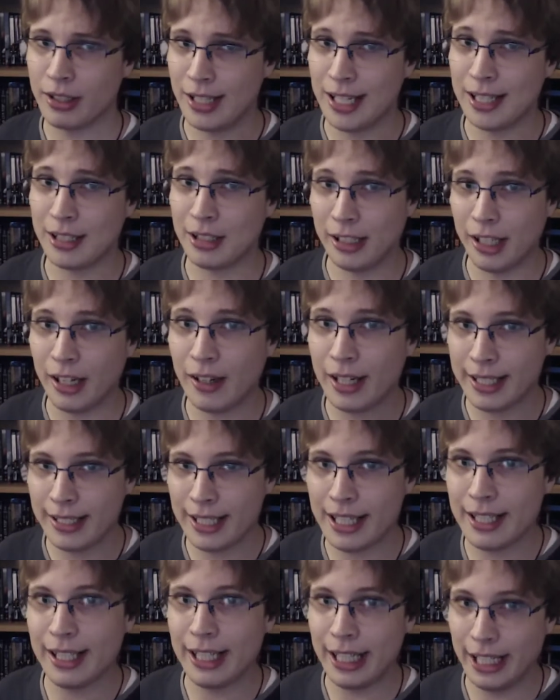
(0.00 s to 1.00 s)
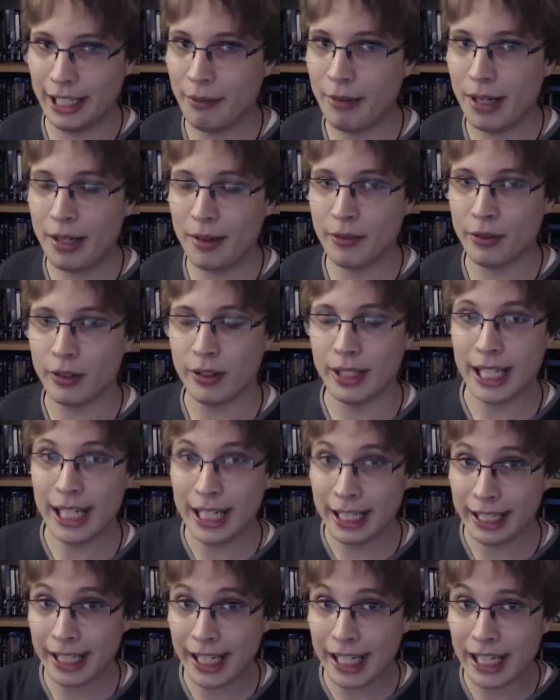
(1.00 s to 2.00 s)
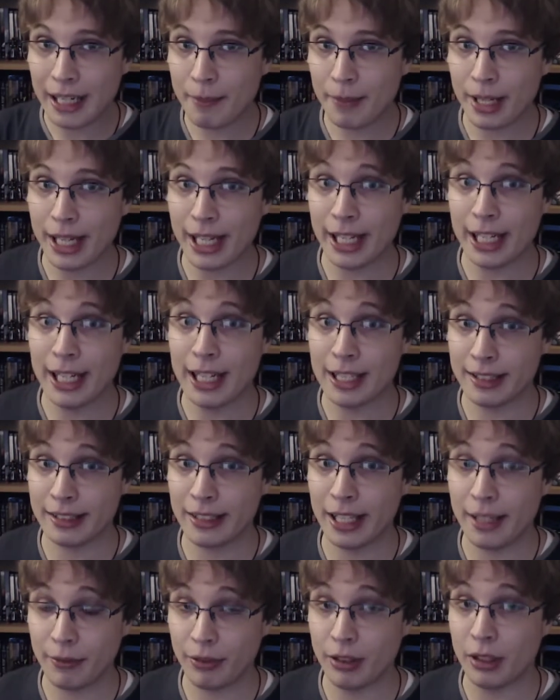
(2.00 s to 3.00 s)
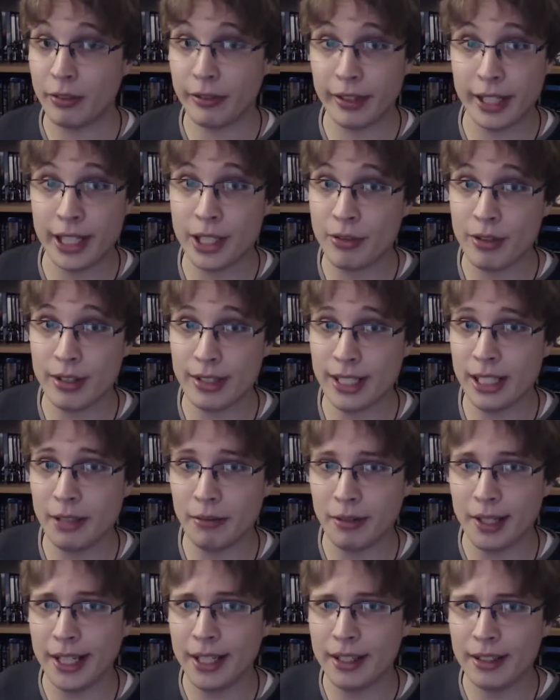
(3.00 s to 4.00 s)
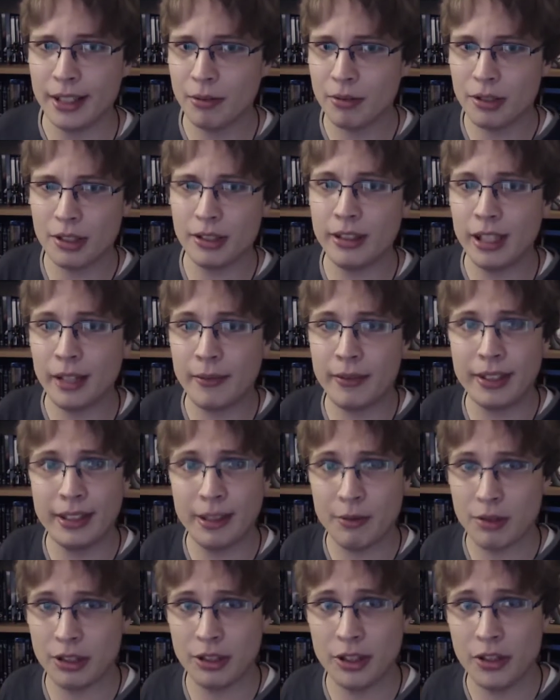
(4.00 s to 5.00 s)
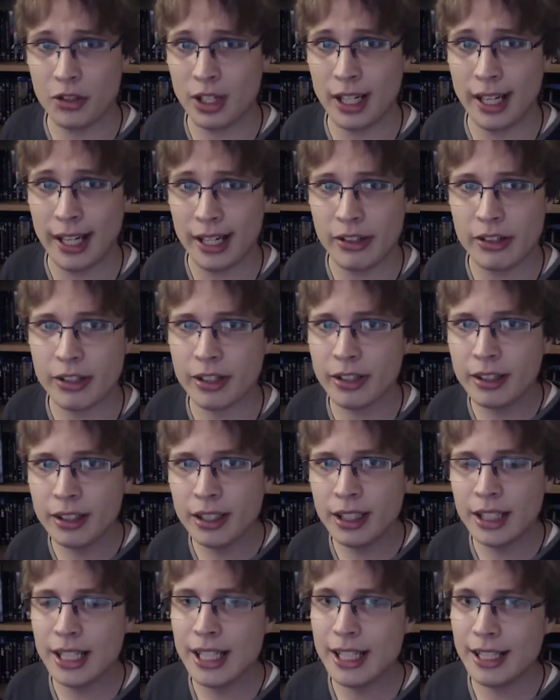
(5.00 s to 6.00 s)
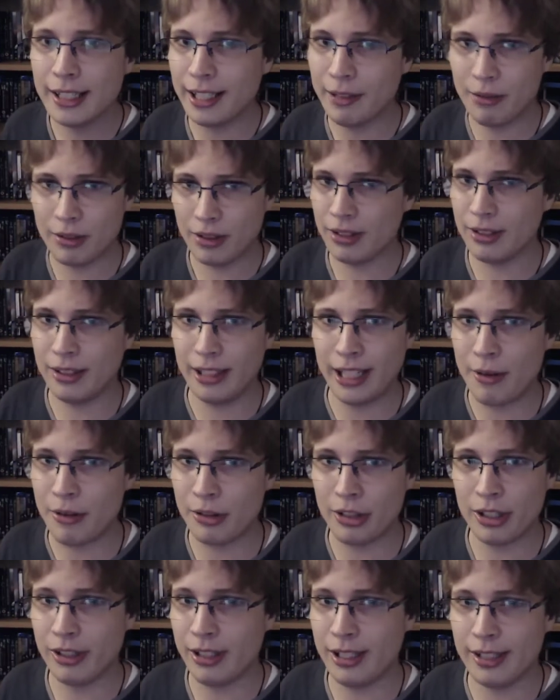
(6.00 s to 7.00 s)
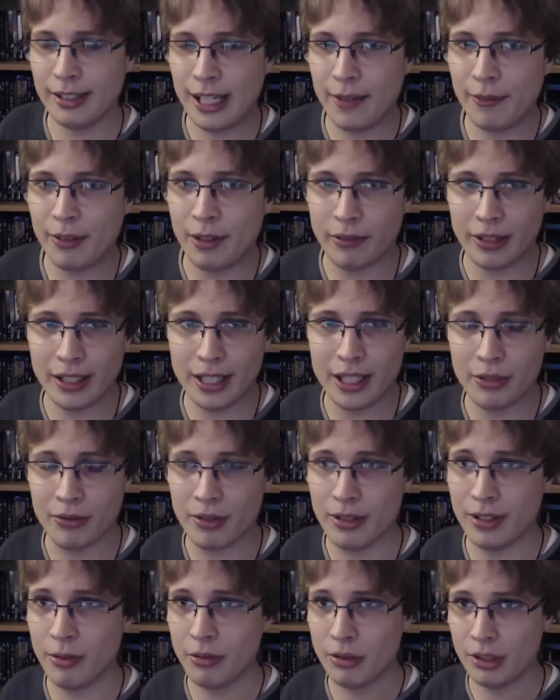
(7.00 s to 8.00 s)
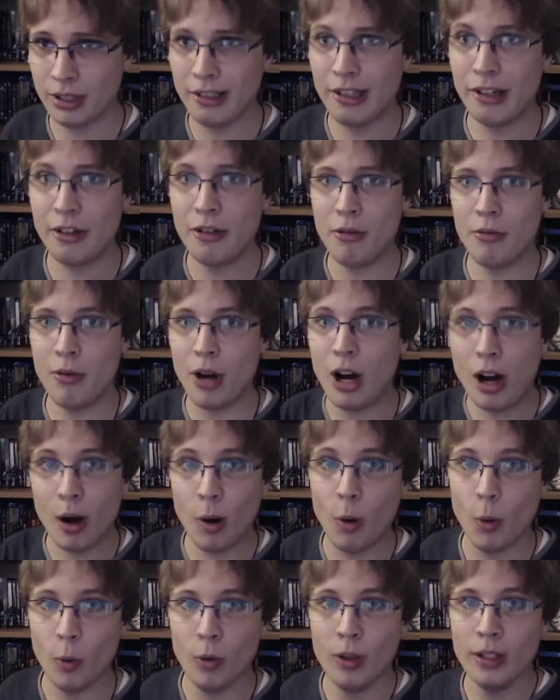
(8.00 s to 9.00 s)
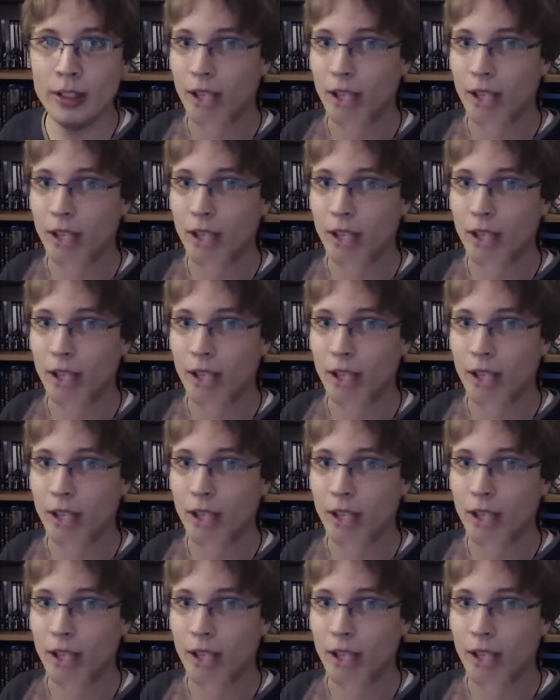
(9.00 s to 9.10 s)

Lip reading: That's the idea that he went for. In the anime, he escaped through the front entrance anyway. There was no change. There was just the escape through the front entrance. There was no hole.